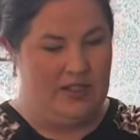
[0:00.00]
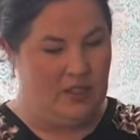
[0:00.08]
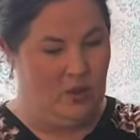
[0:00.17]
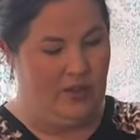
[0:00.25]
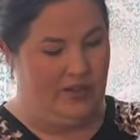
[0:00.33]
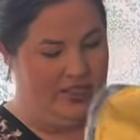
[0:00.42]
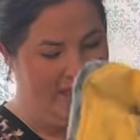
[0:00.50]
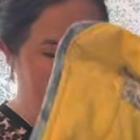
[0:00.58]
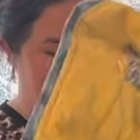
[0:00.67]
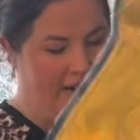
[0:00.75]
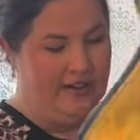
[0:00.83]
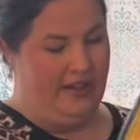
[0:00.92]
quilt
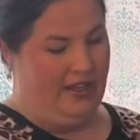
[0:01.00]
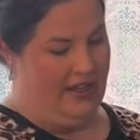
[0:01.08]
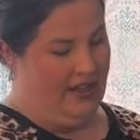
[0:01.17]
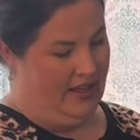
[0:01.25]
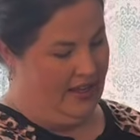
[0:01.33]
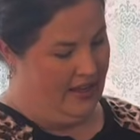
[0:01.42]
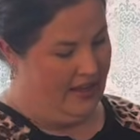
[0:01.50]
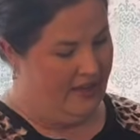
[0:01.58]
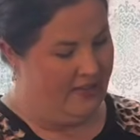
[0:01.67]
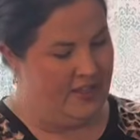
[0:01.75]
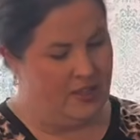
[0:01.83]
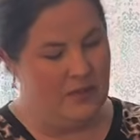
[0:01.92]
here,
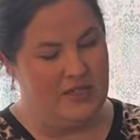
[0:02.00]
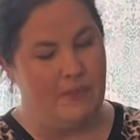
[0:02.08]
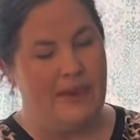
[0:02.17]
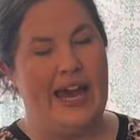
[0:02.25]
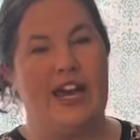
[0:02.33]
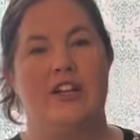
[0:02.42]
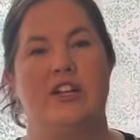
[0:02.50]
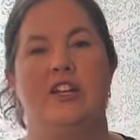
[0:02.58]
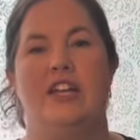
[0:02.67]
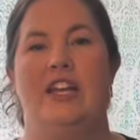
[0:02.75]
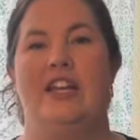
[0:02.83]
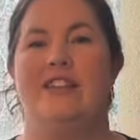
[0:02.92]
this was a pattern,
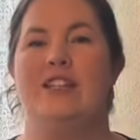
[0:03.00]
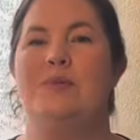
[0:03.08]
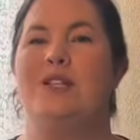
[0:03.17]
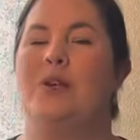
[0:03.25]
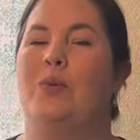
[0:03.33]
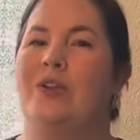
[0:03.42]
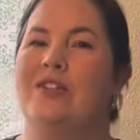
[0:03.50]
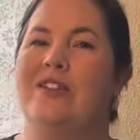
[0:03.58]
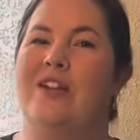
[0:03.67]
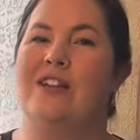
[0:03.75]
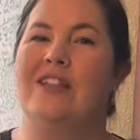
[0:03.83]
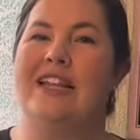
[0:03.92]
this was a quilt
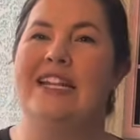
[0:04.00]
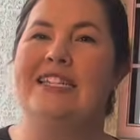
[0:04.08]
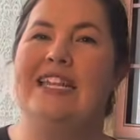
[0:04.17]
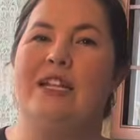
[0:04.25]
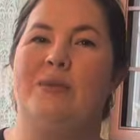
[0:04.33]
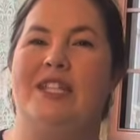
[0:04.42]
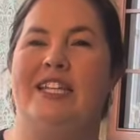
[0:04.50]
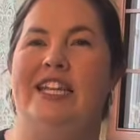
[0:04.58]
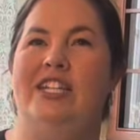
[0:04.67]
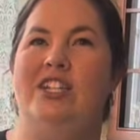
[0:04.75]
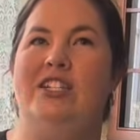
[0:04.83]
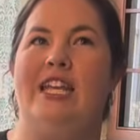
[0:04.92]
along that I did. It was a
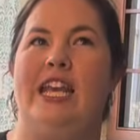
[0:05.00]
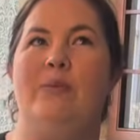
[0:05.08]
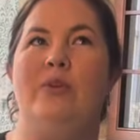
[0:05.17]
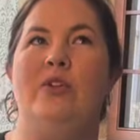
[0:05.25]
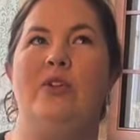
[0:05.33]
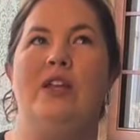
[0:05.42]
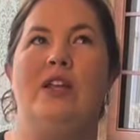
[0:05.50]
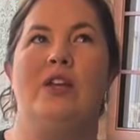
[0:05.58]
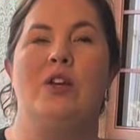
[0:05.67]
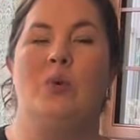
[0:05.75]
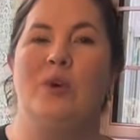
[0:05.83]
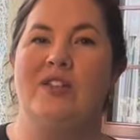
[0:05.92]
kitchen table
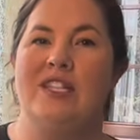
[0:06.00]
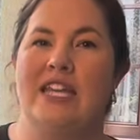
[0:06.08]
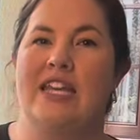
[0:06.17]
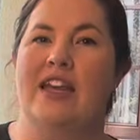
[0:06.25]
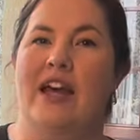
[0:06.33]
quilting